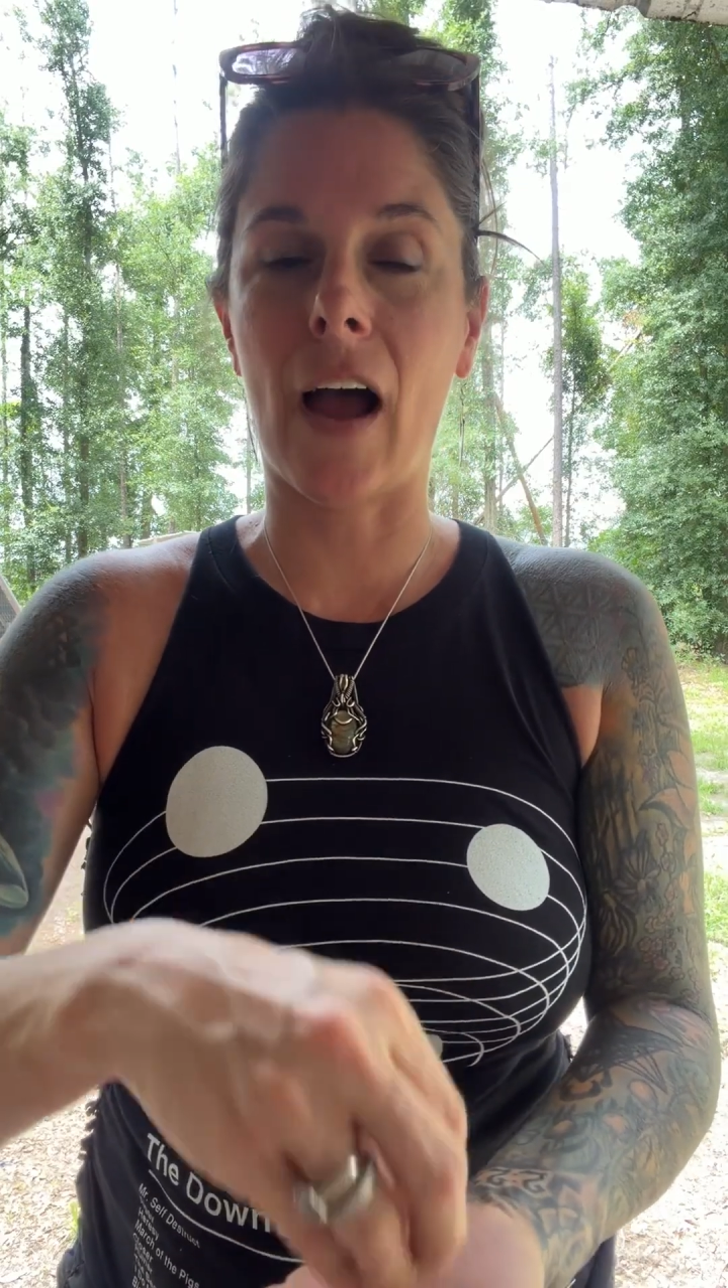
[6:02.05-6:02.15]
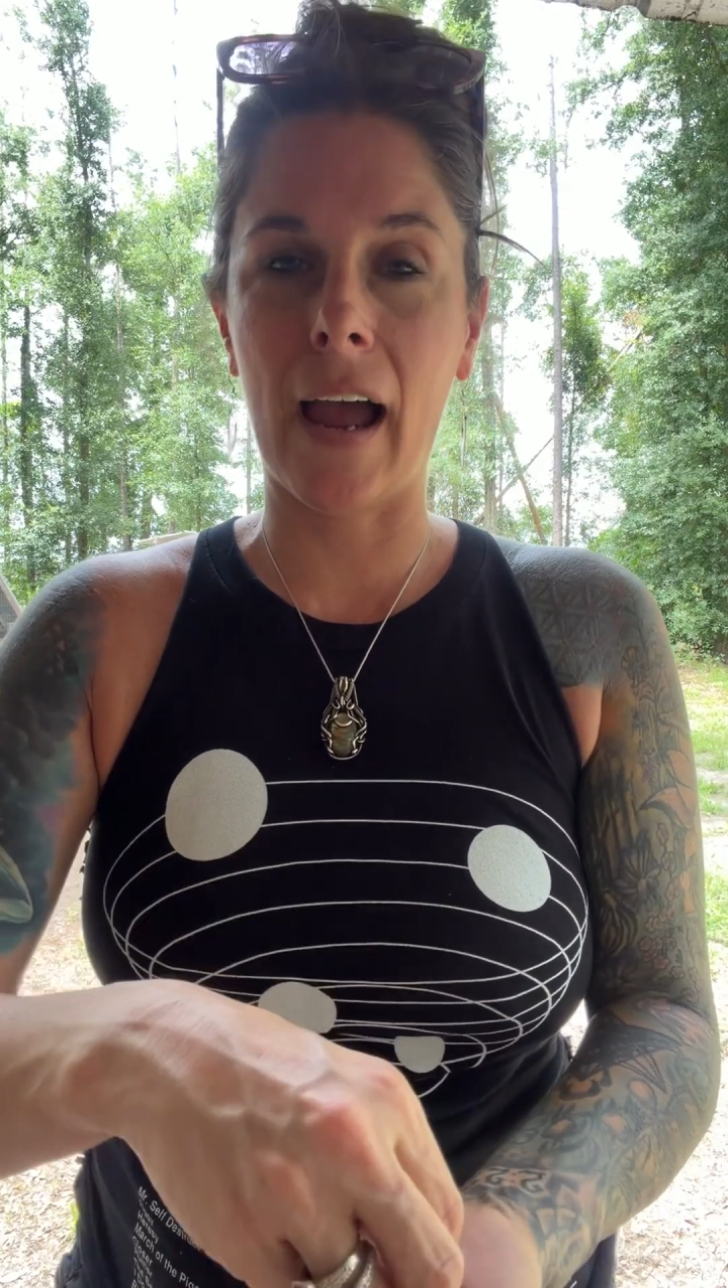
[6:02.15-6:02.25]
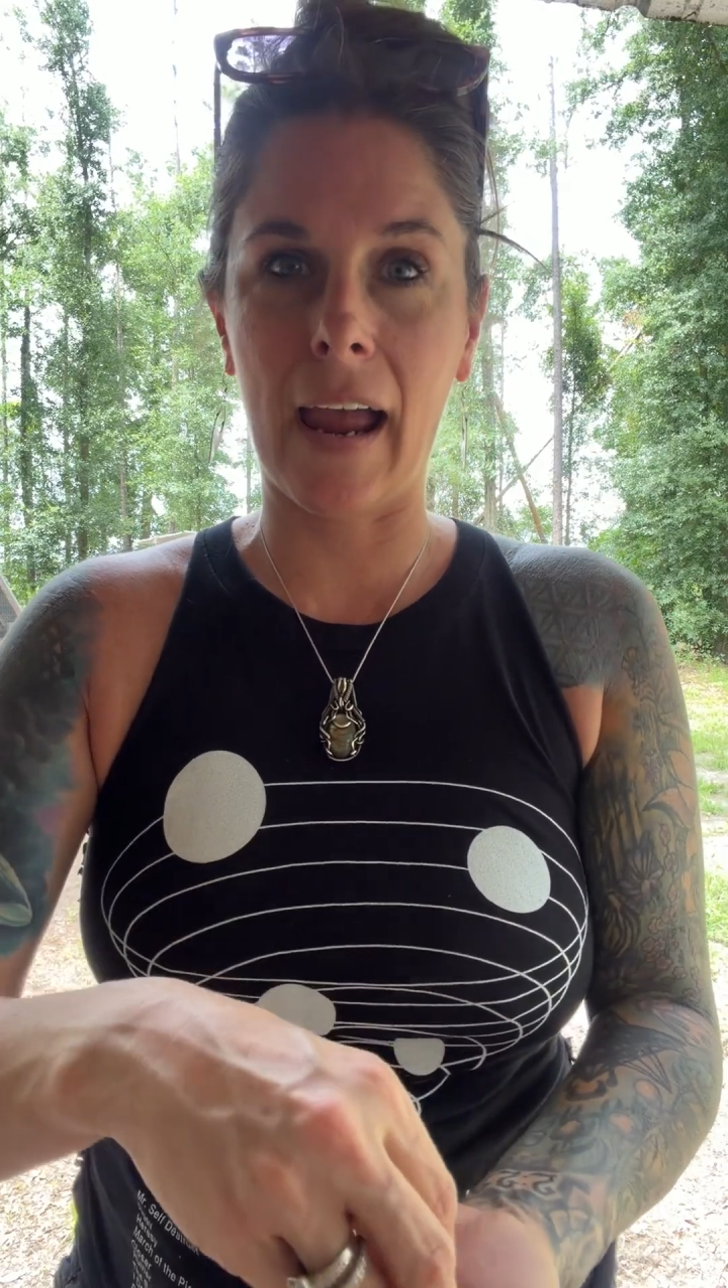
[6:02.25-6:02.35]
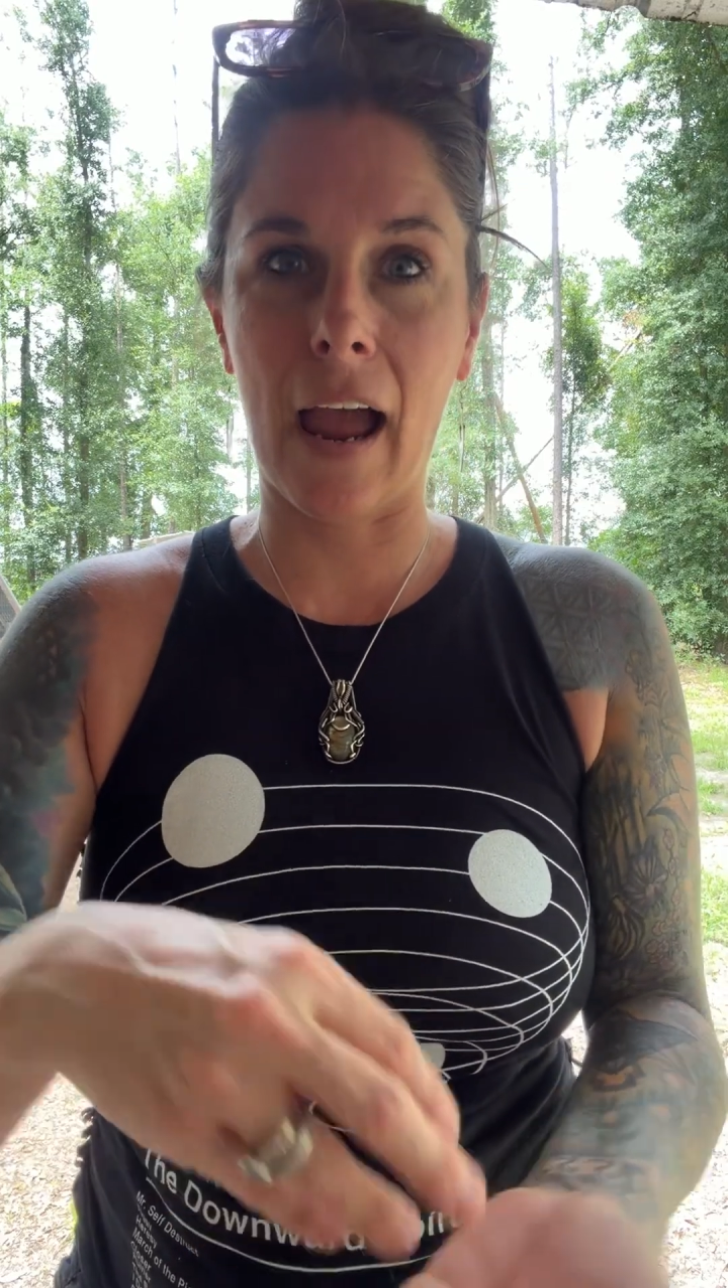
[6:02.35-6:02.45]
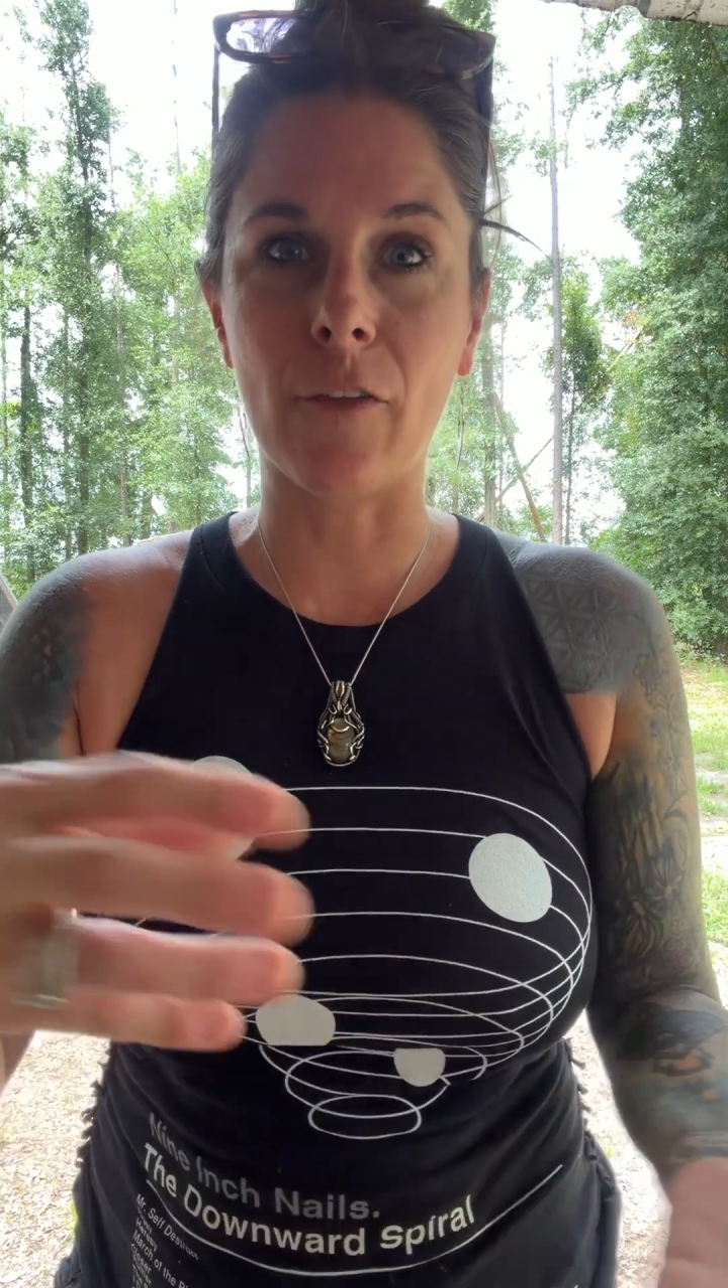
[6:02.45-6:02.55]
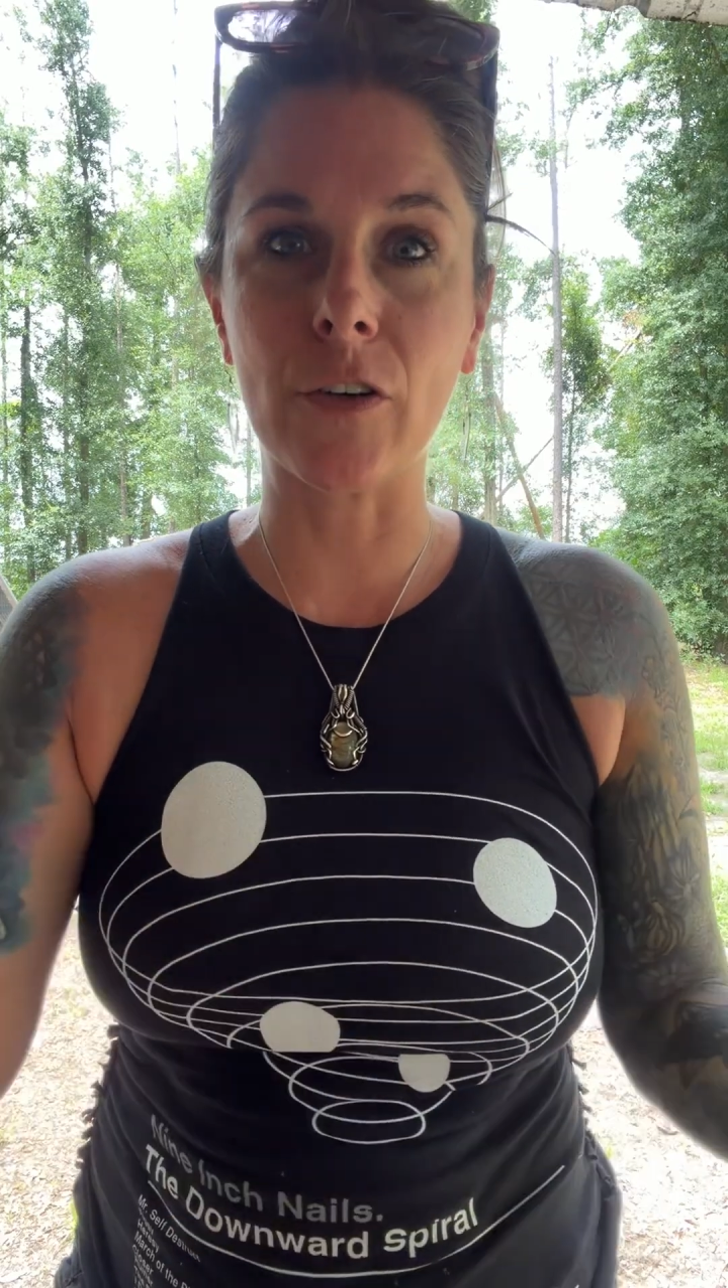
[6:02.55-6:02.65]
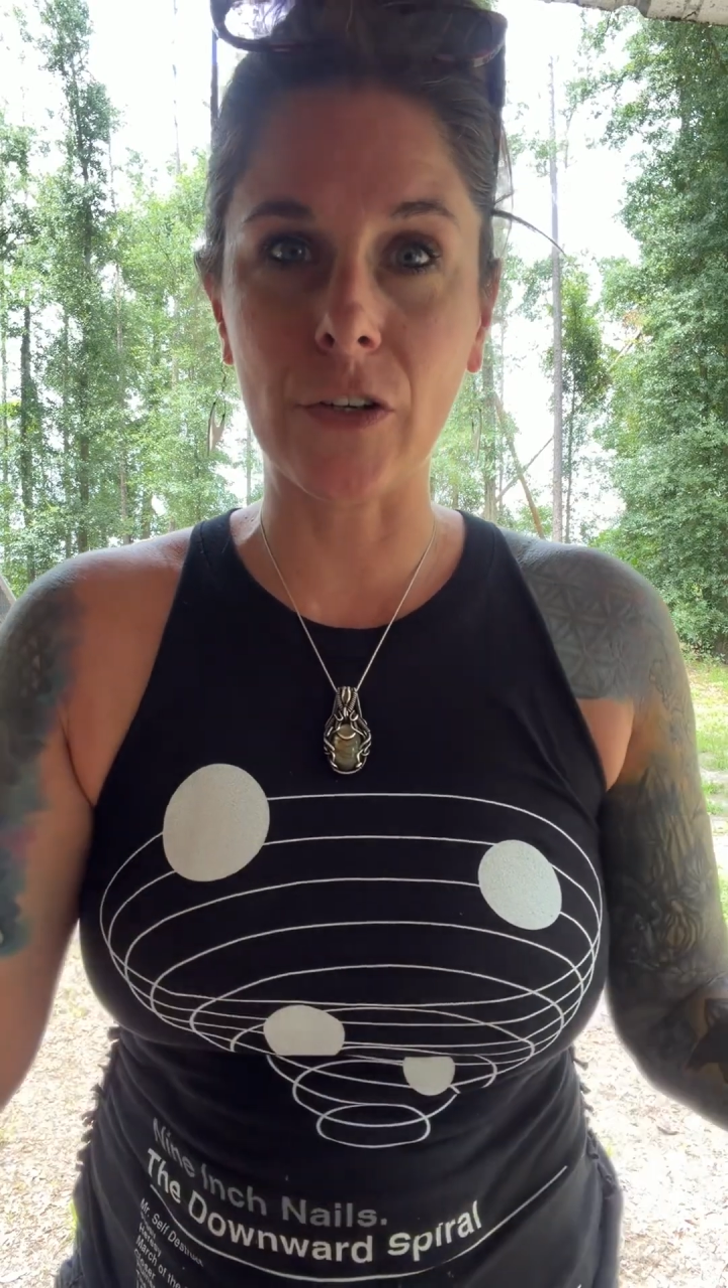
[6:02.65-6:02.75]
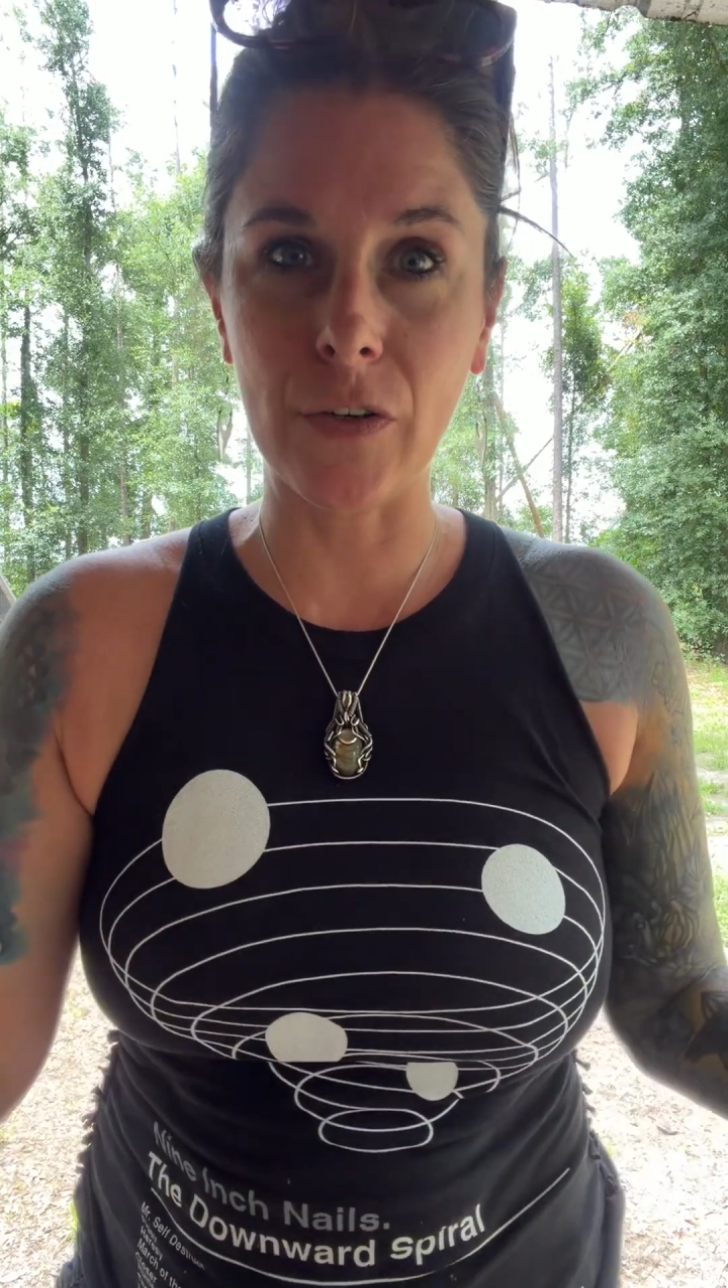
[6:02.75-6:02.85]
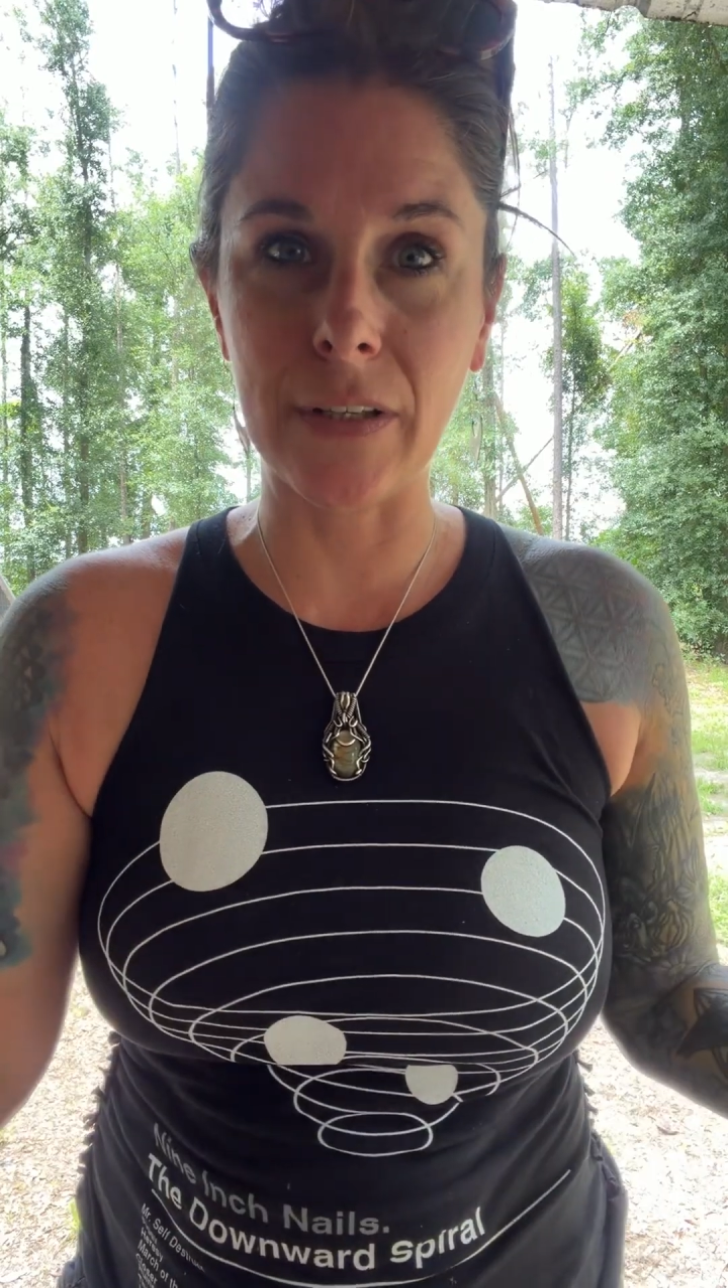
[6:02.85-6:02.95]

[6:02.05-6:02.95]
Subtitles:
I ever do